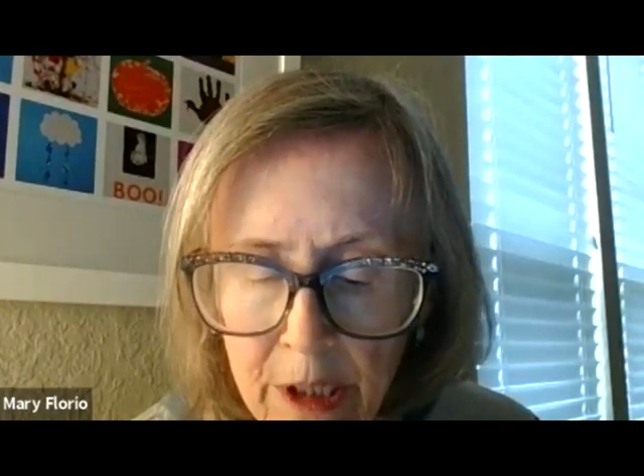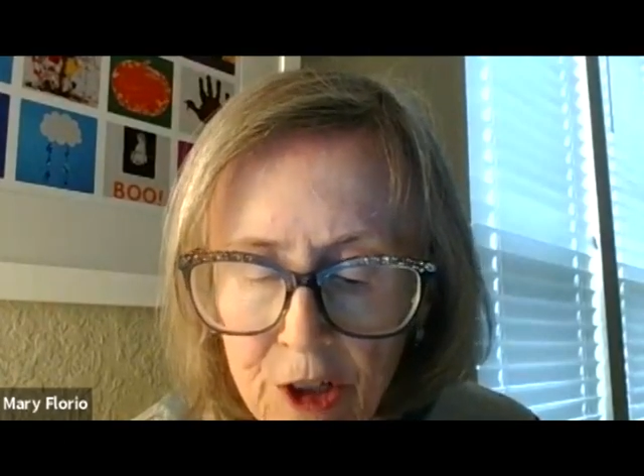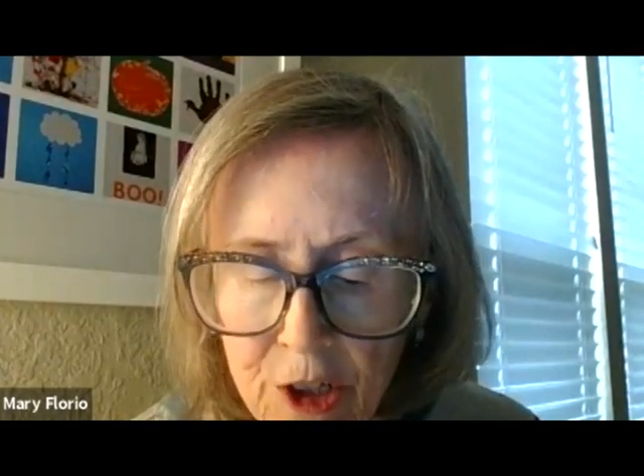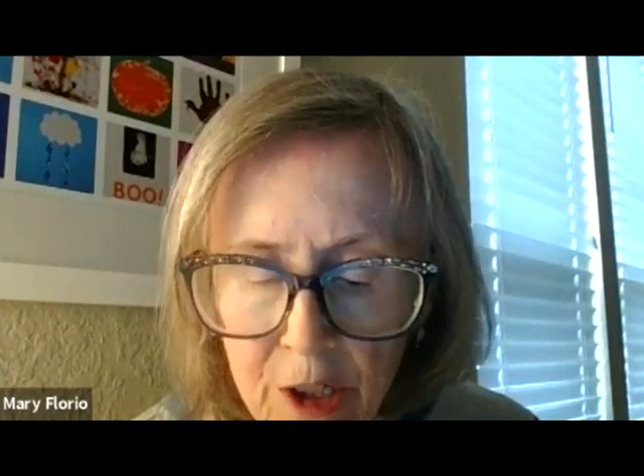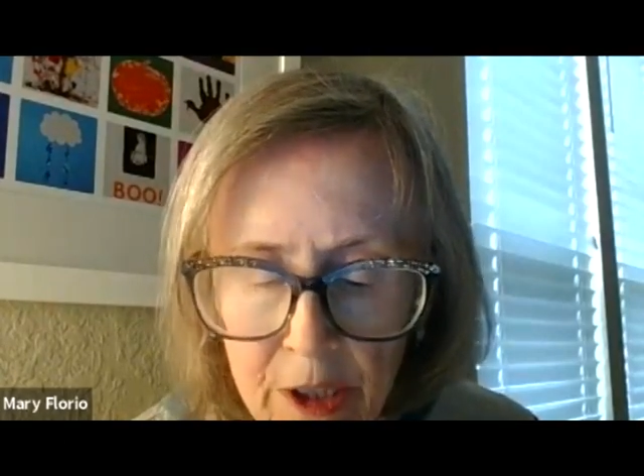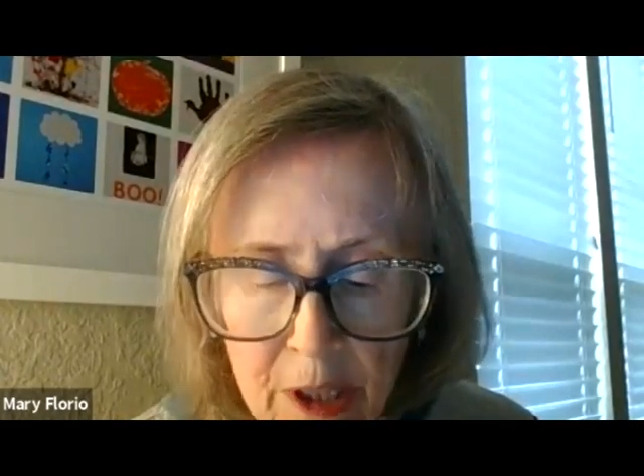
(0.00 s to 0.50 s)

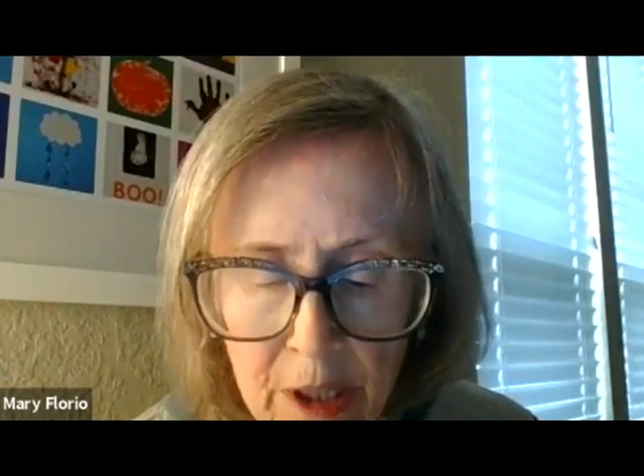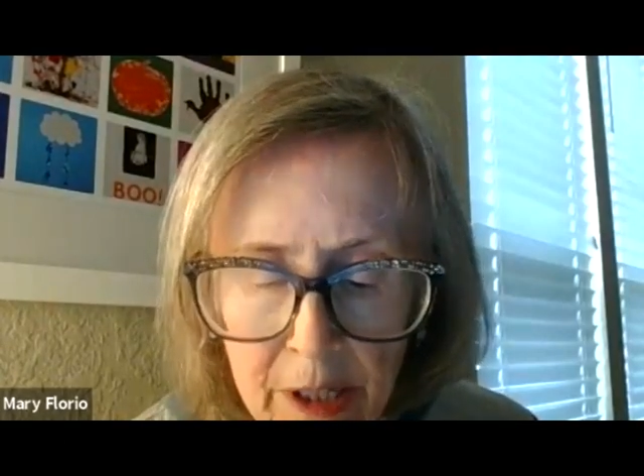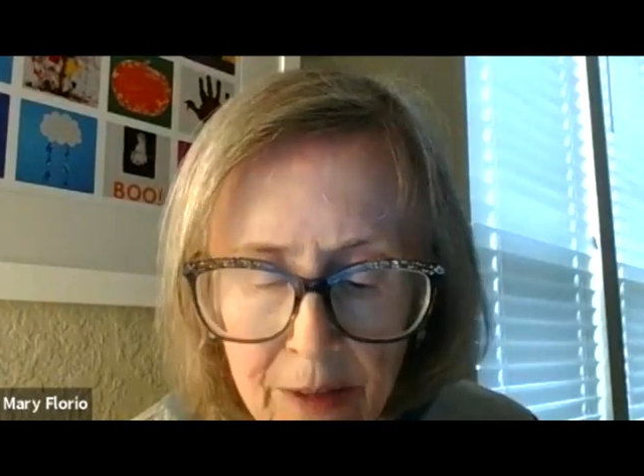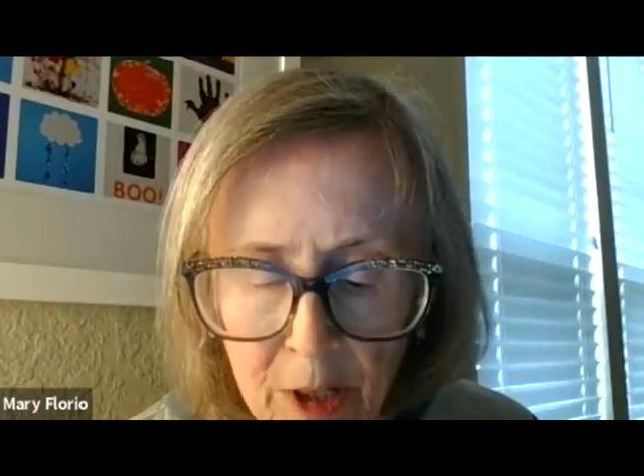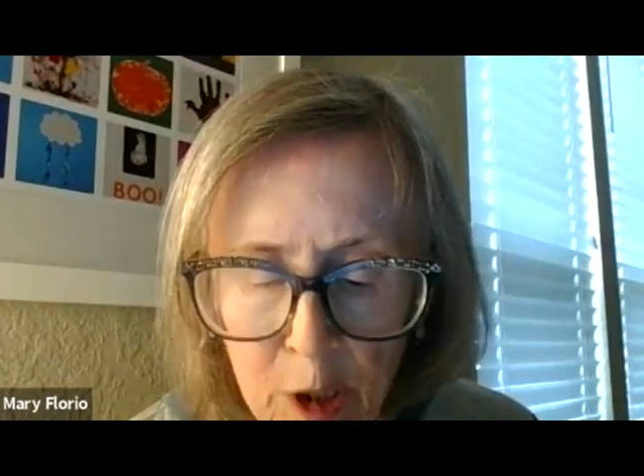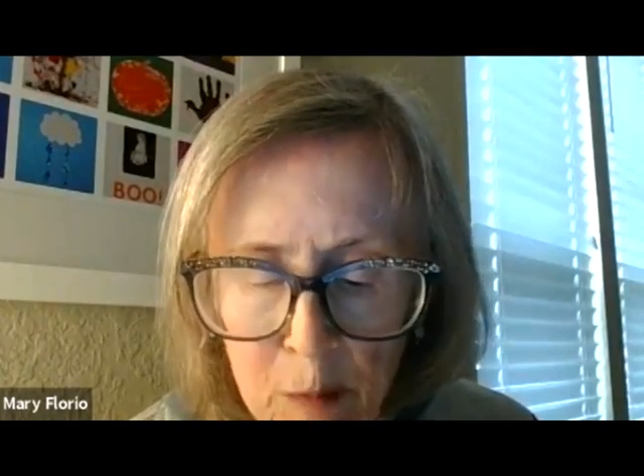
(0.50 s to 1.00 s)
She is a
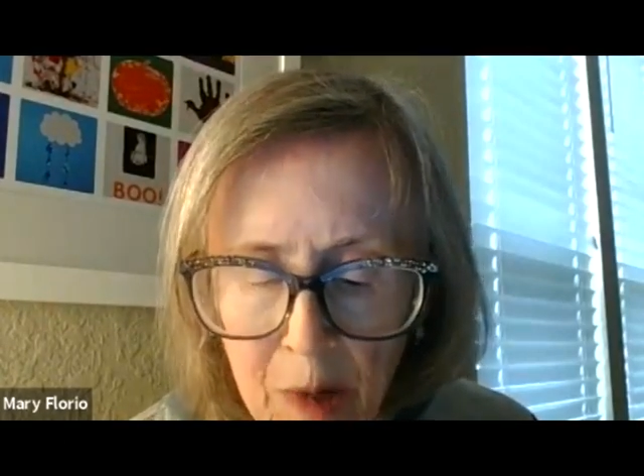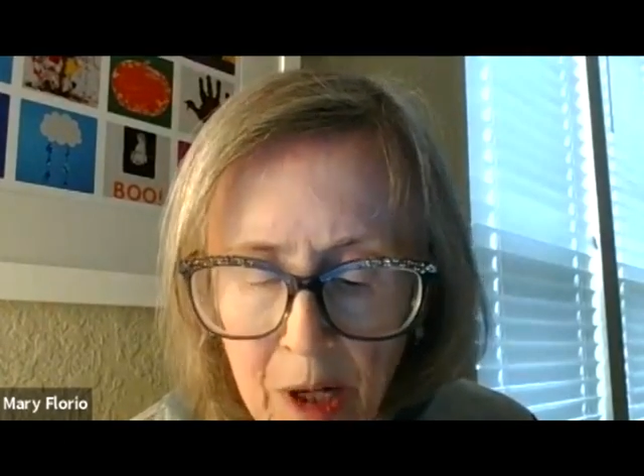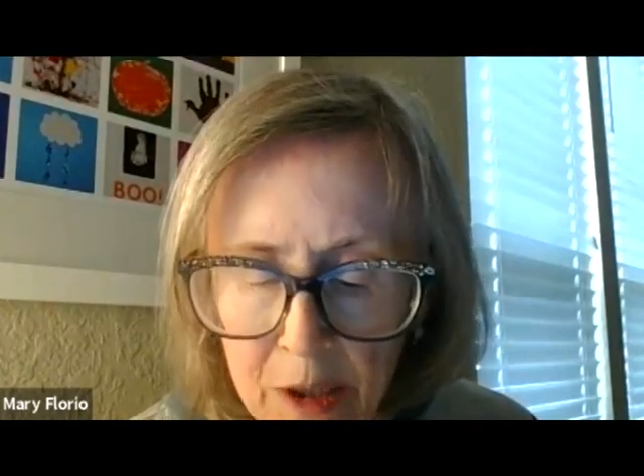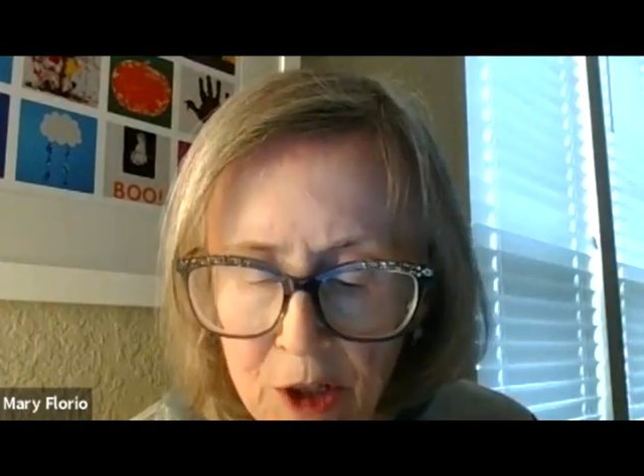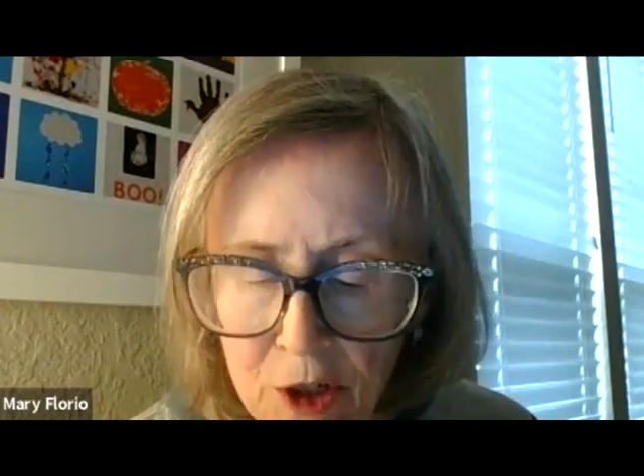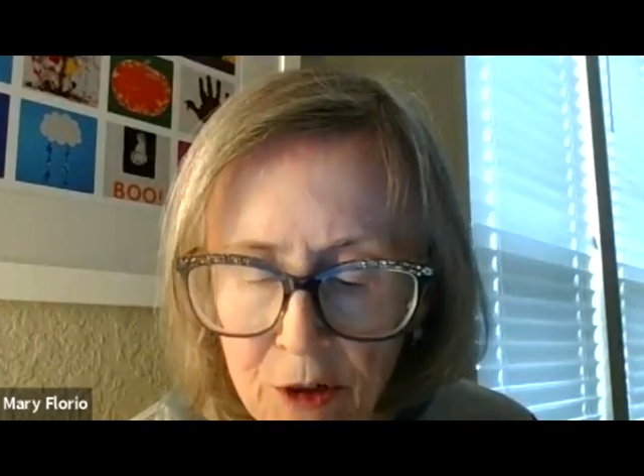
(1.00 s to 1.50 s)
living
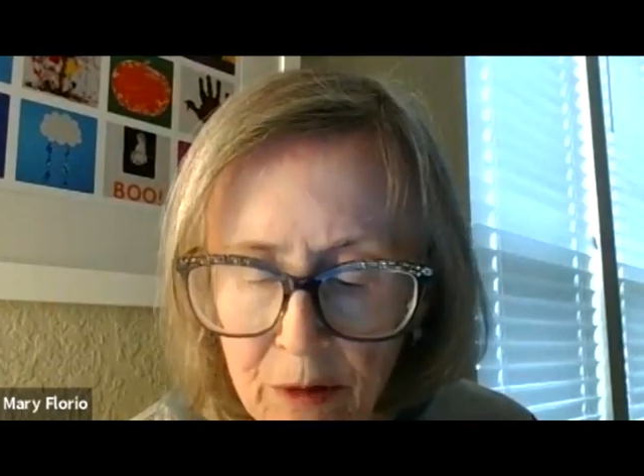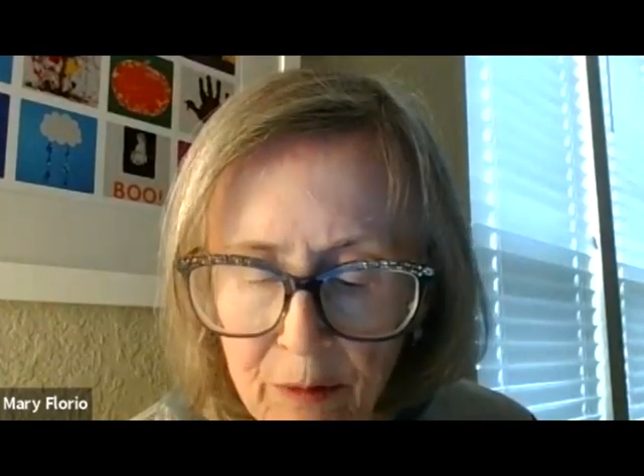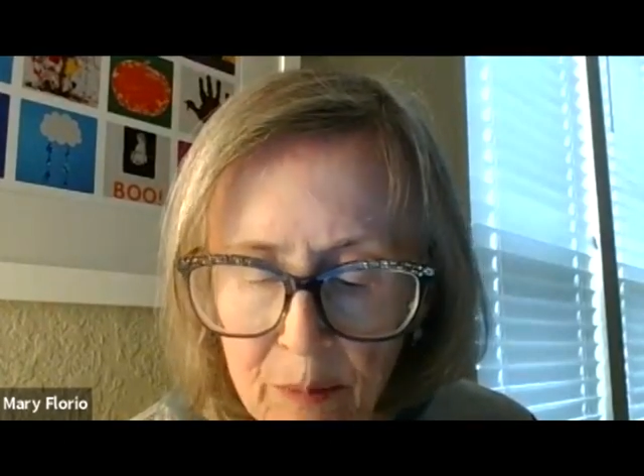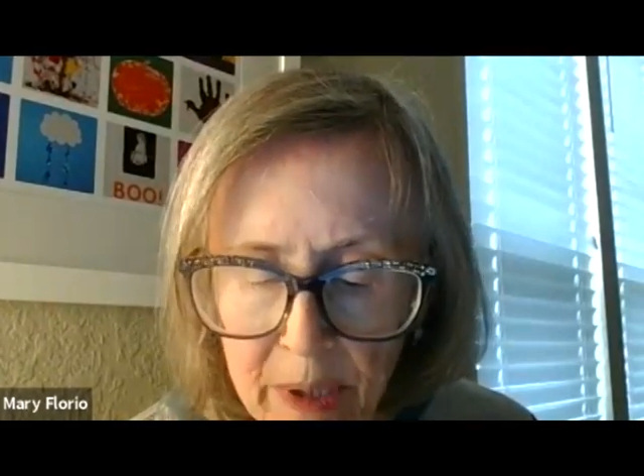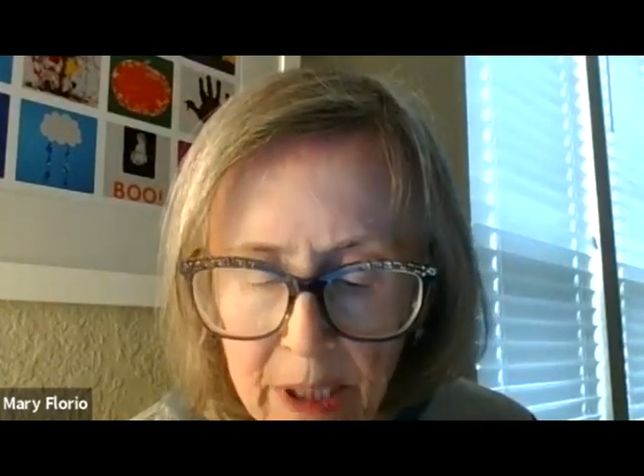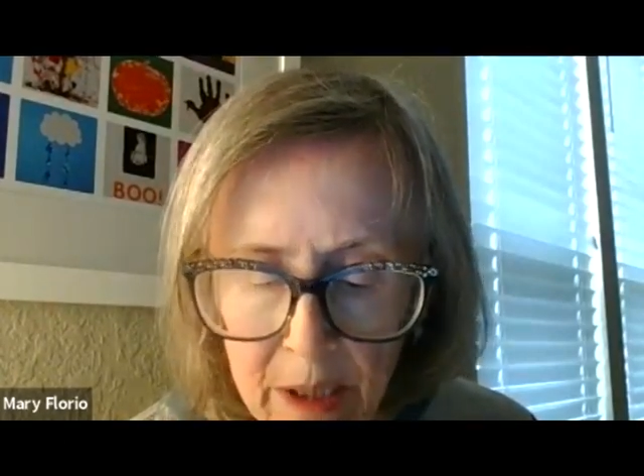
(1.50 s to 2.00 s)
monster
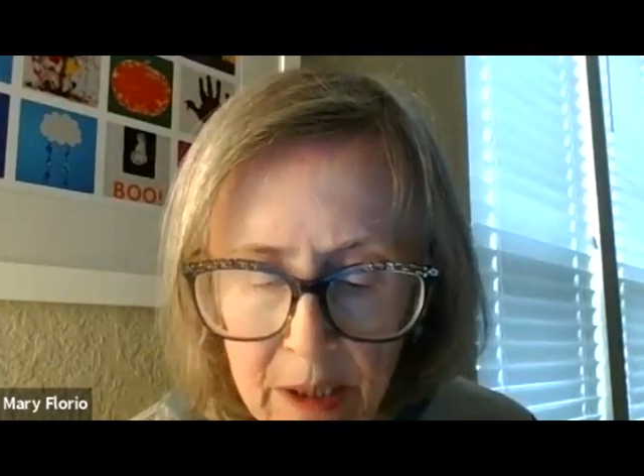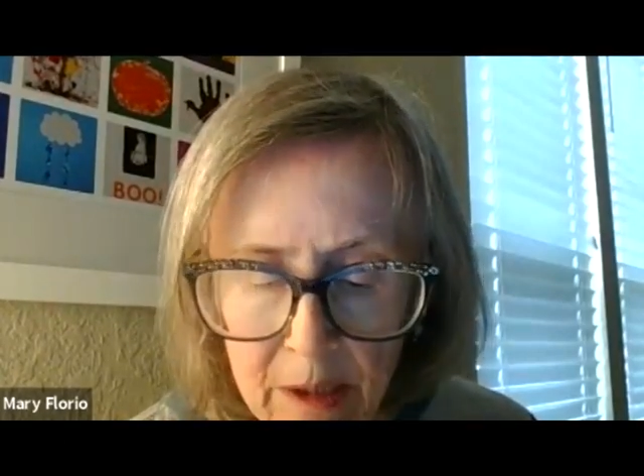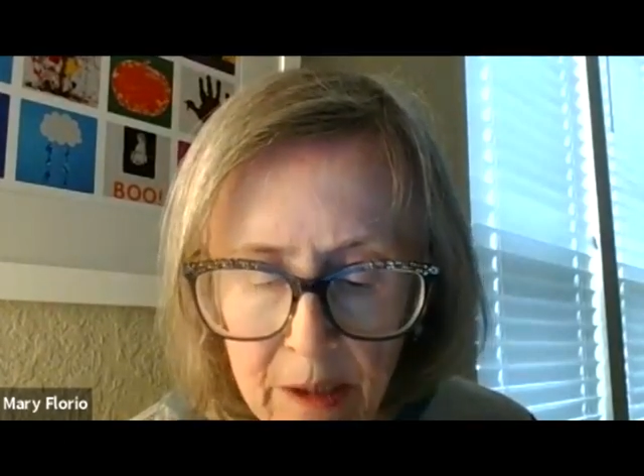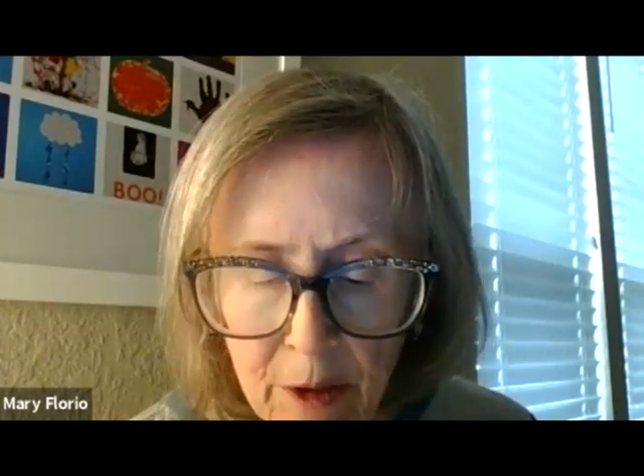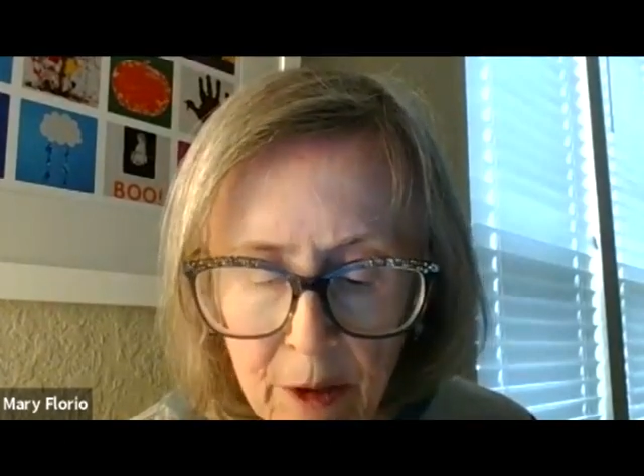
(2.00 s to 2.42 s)
of meat,